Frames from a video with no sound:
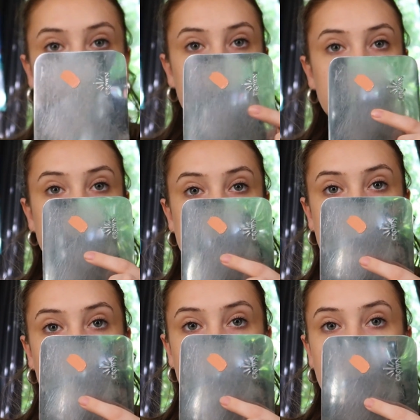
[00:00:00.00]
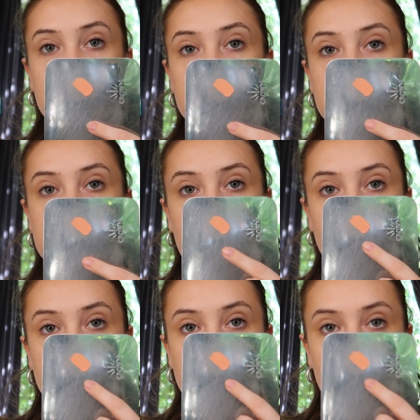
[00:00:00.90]
Here's that color
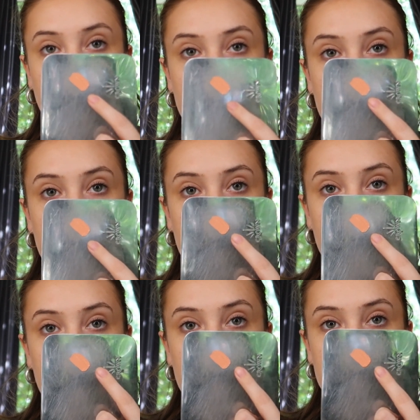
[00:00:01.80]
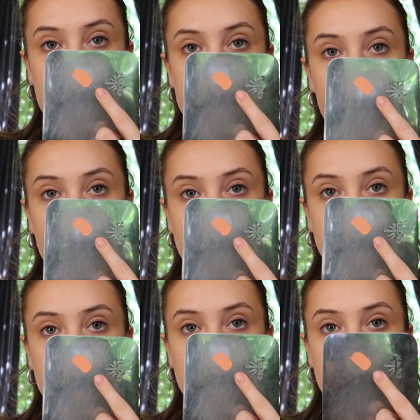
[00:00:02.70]
swatched on my
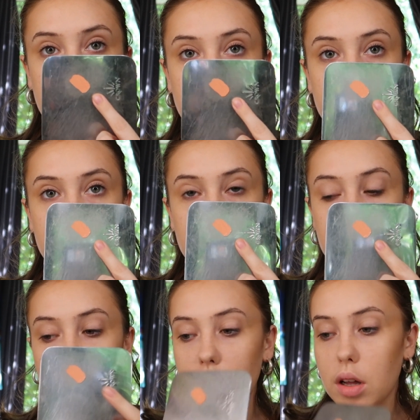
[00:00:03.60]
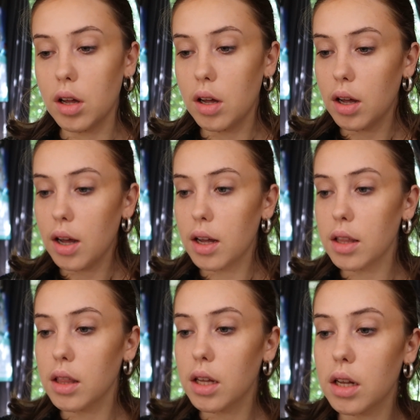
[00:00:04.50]
palette.
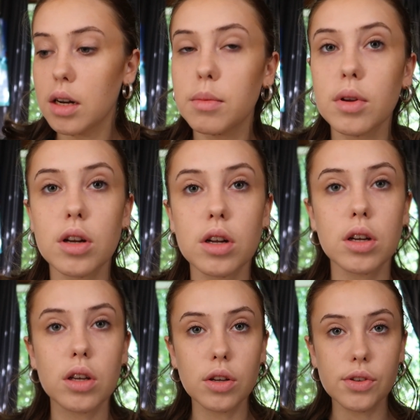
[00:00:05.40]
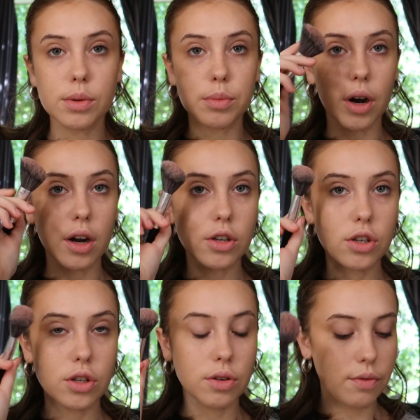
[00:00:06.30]
And then I'm gonna use a
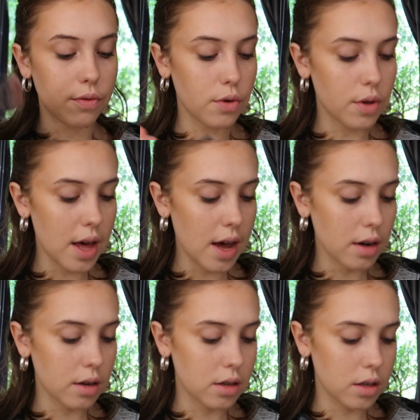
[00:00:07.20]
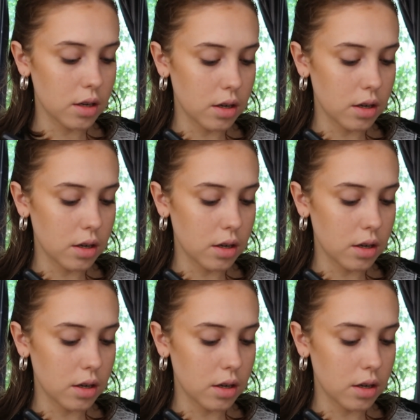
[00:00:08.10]
brush for that.